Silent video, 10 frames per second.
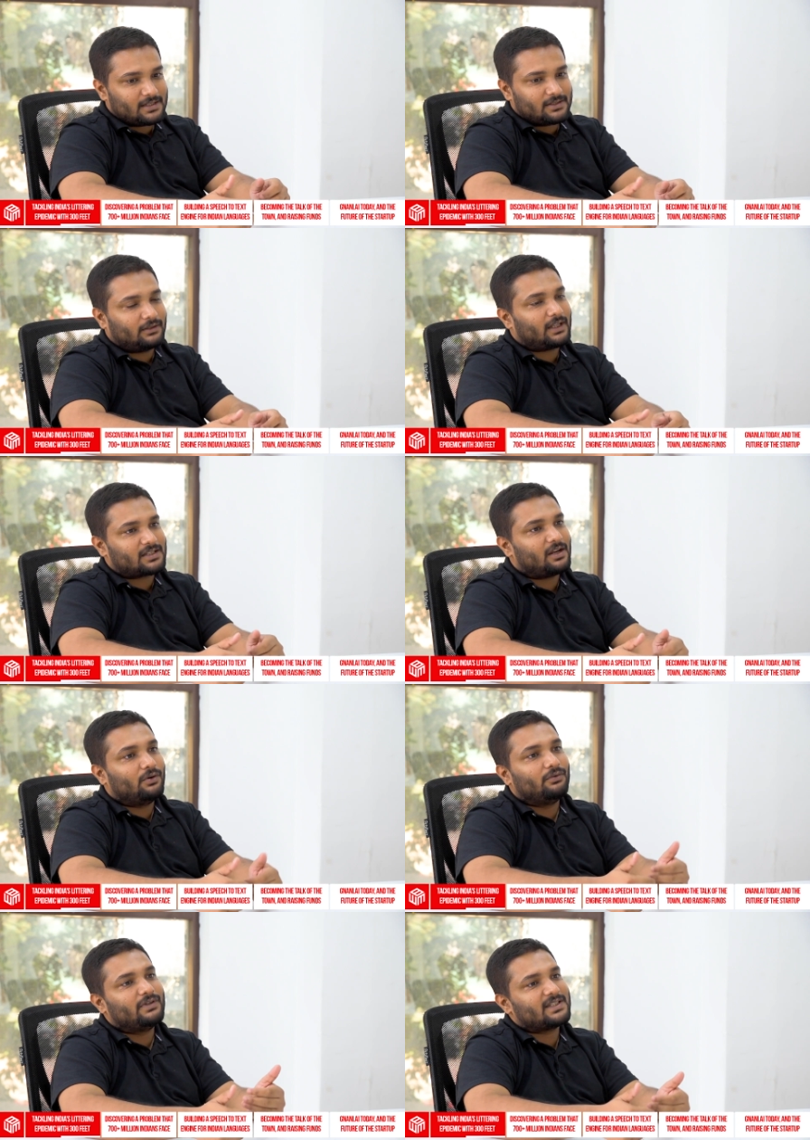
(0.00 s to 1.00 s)
So that's
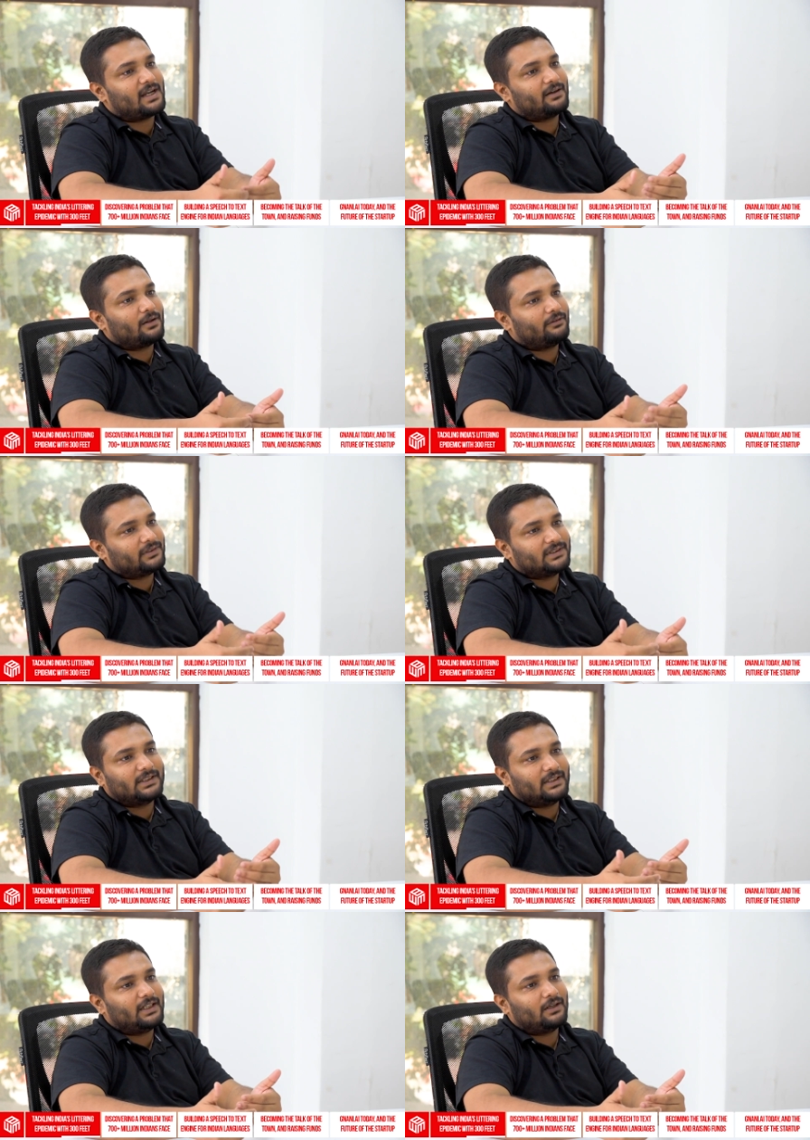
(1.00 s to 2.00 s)
how we started off a
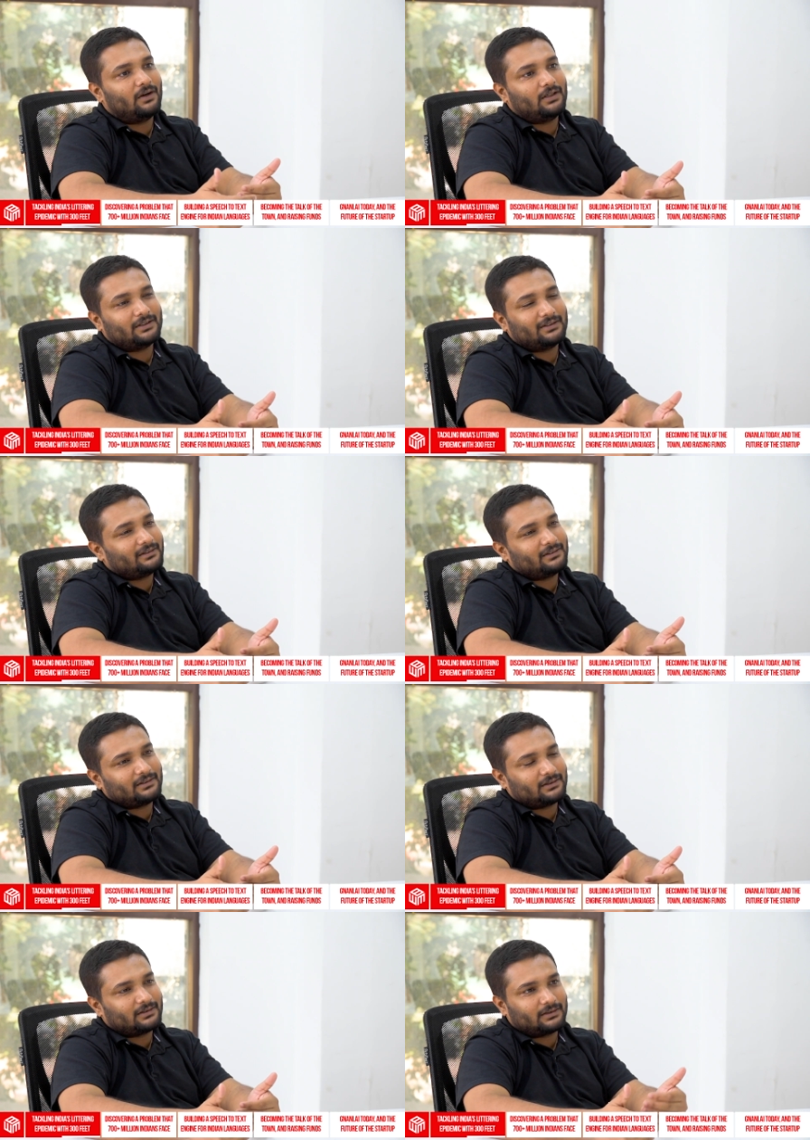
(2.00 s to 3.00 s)
journey called
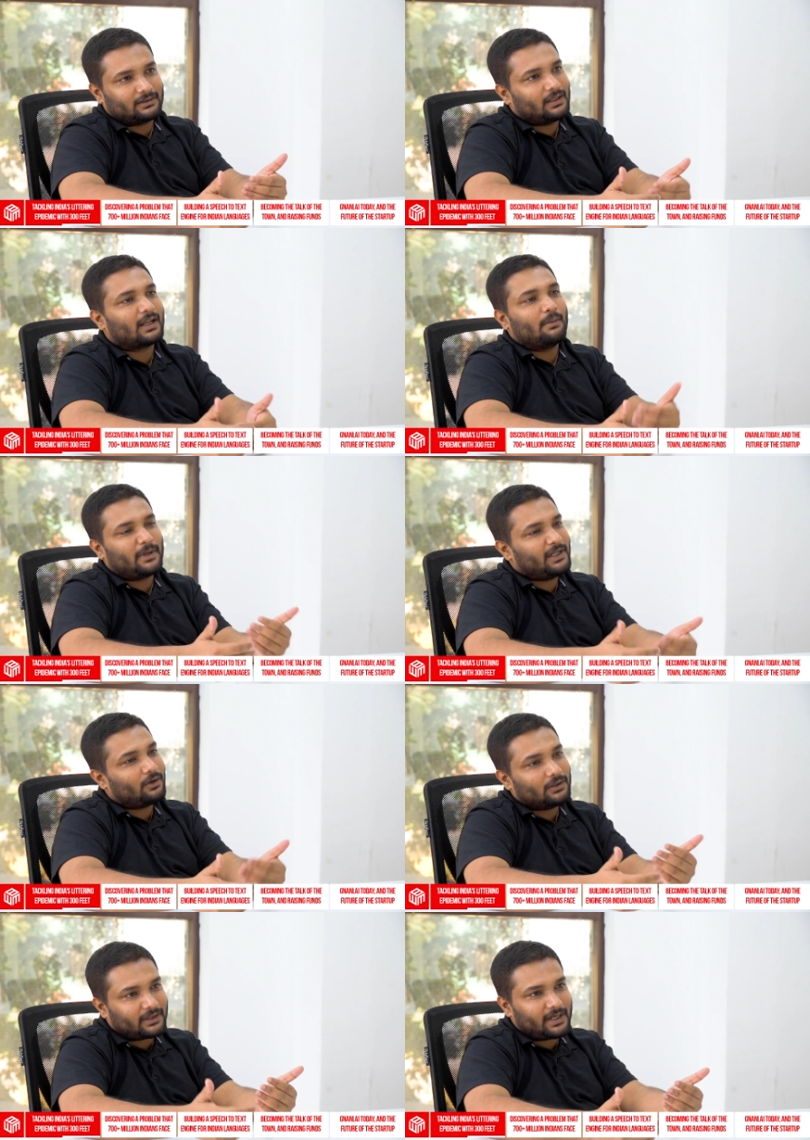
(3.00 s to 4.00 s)
a company
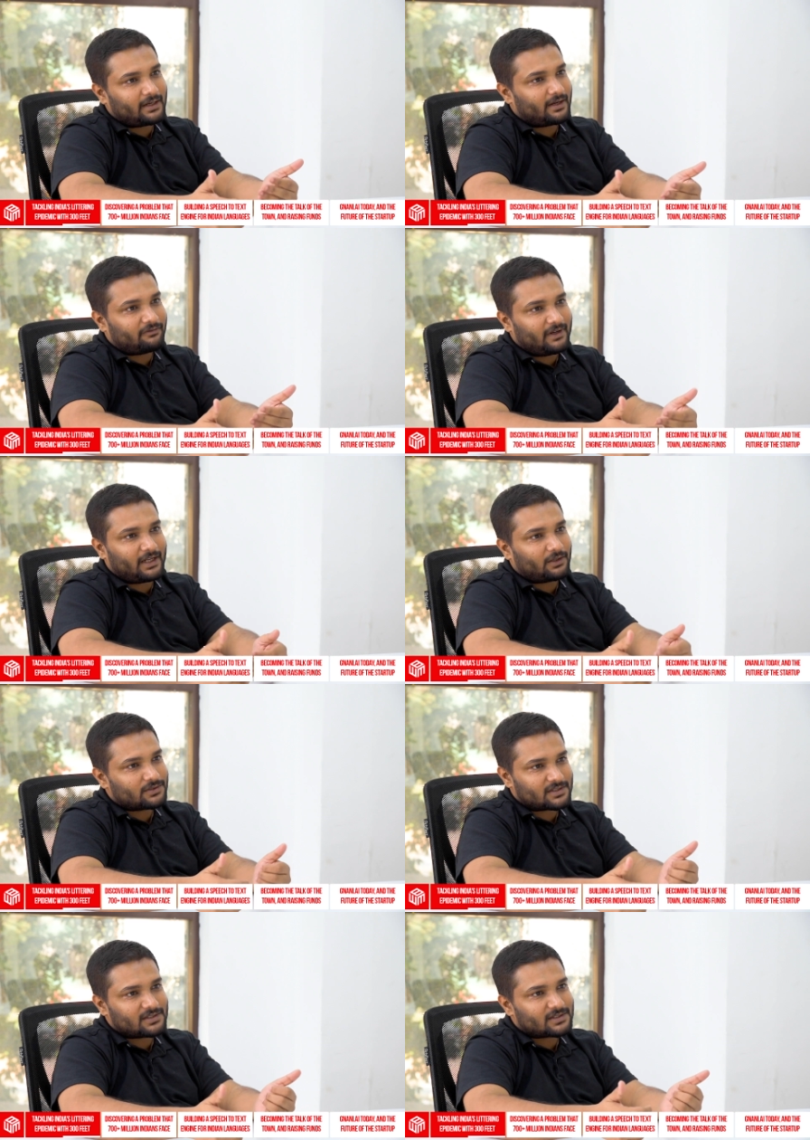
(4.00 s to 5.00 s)
called 300 feet eco
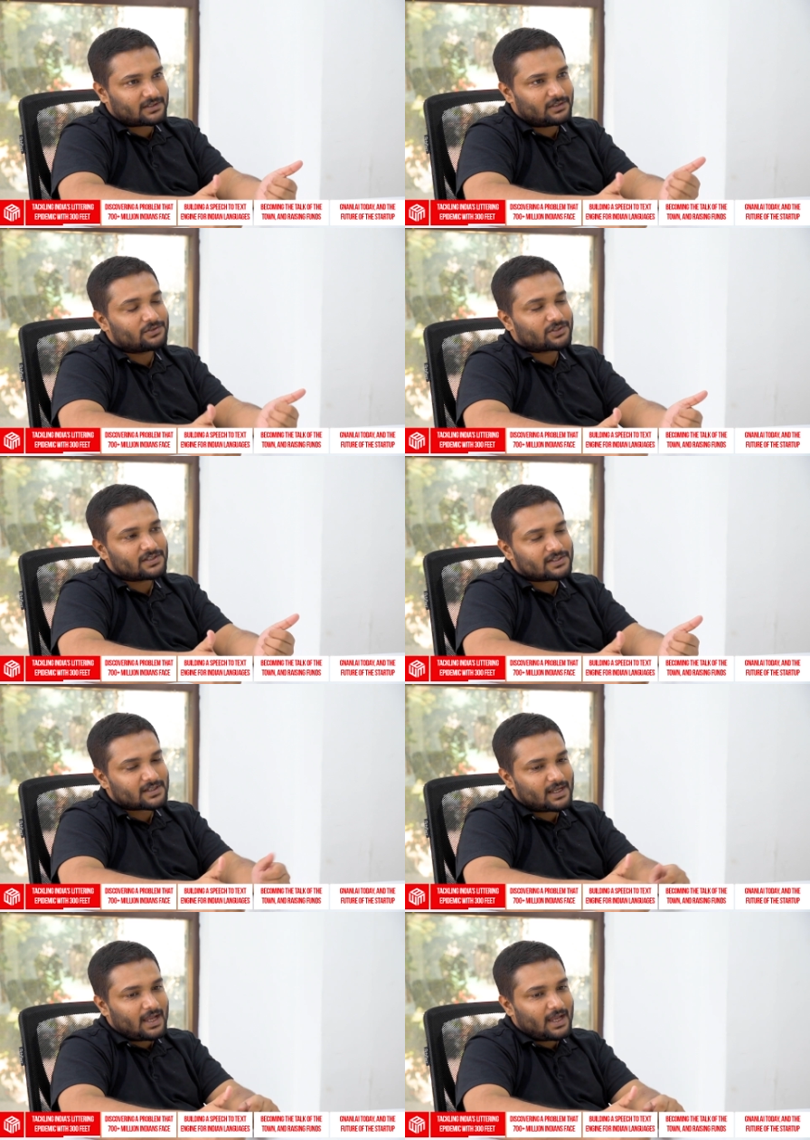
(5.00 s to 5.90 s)
solutions.